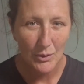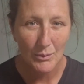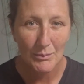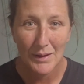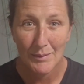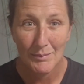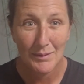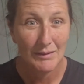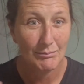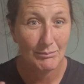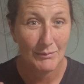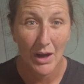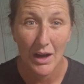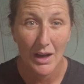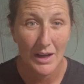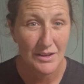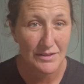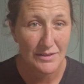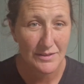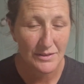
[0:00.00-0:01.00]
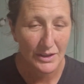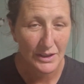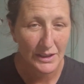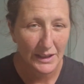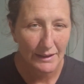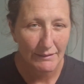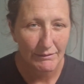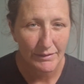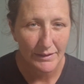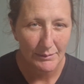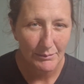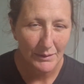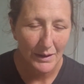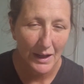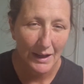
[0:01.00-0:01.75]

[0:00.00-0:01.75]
or maybe I just don't love them.